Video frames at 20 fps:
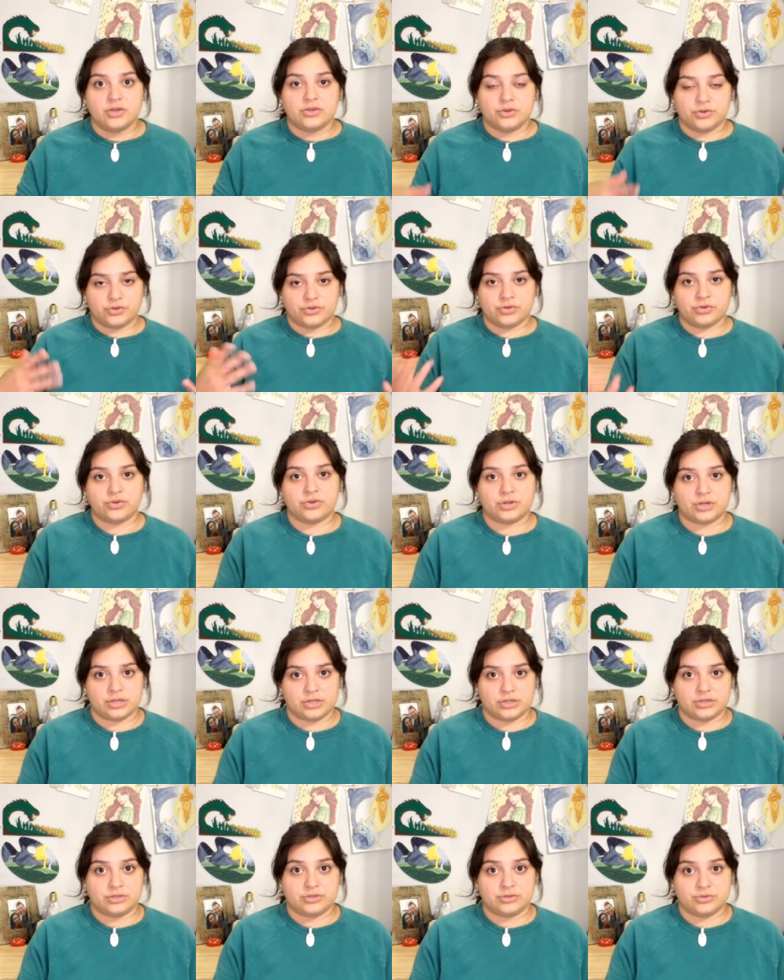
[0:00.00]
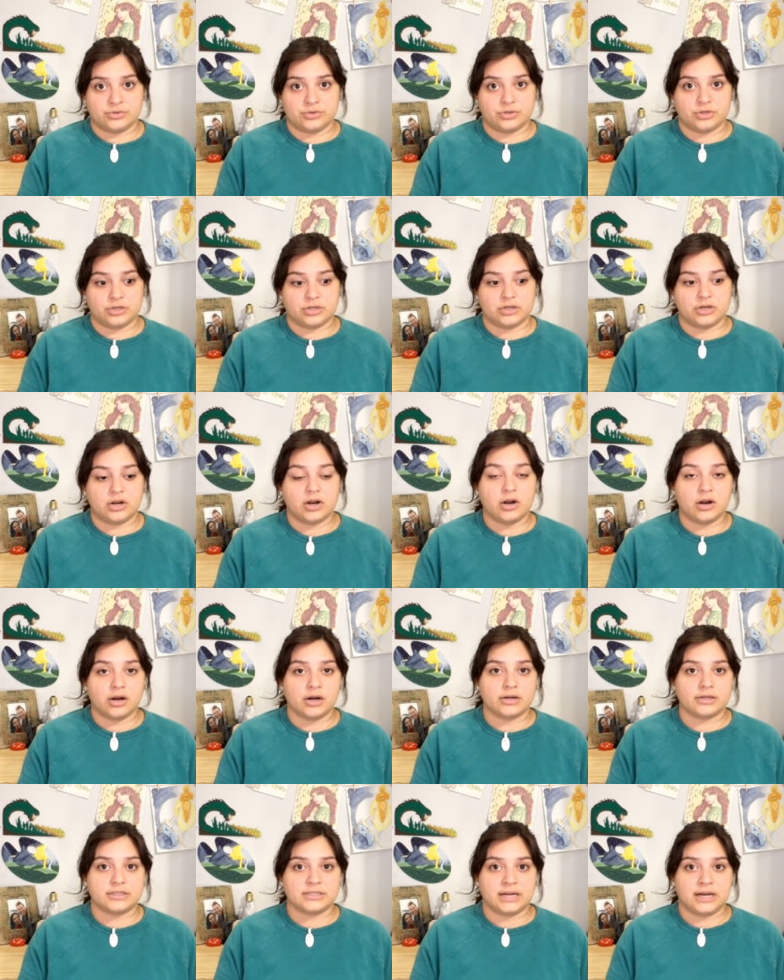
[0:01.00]
You're still going to endure
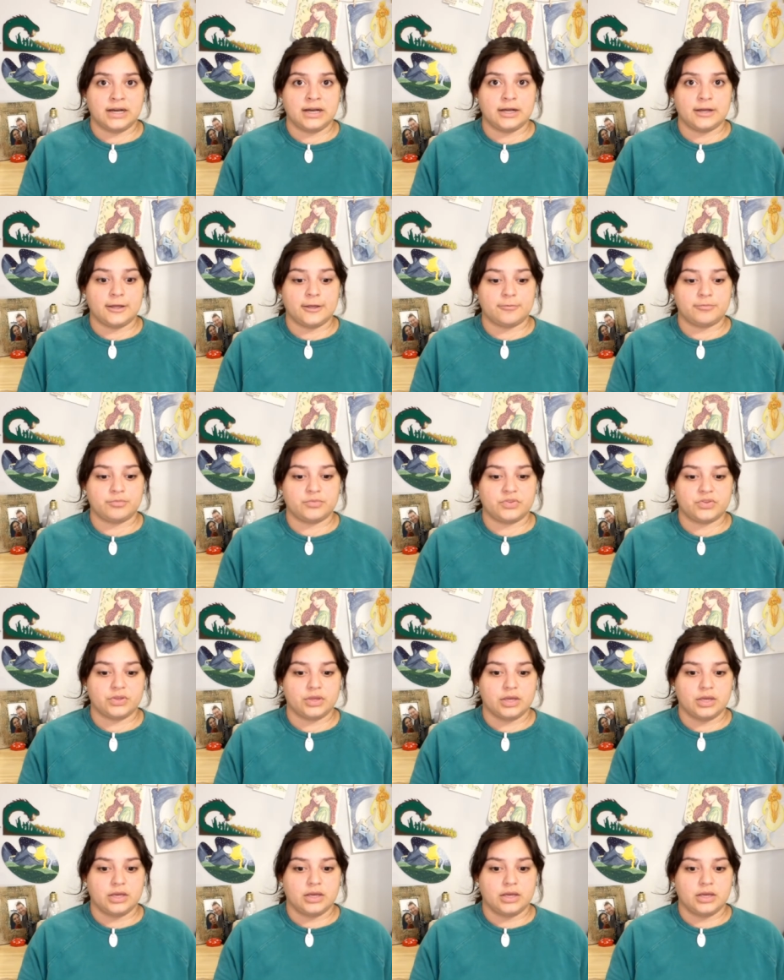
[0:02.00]
hard times,